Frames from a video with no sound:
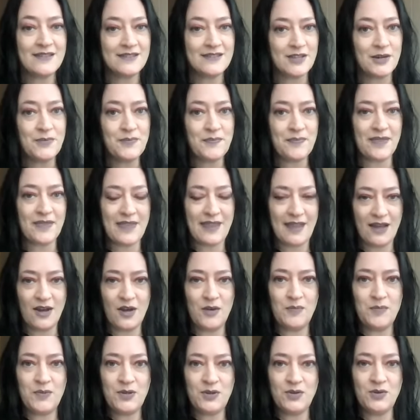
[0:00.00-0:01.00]
So I
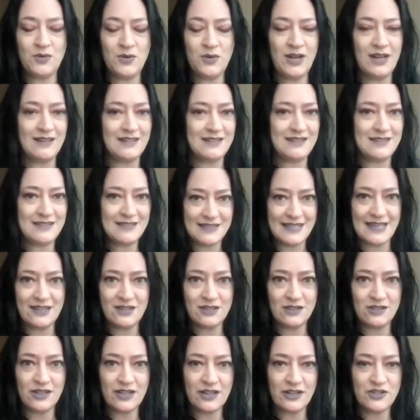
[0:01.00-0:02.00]
hope you
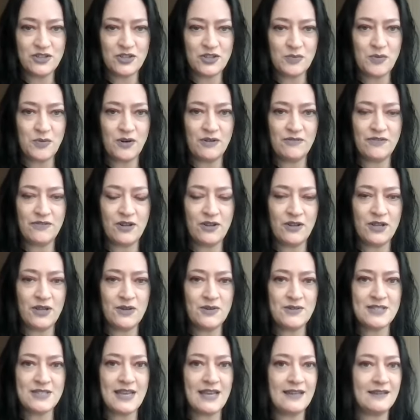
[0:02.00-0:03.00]
take a look at your portfolios,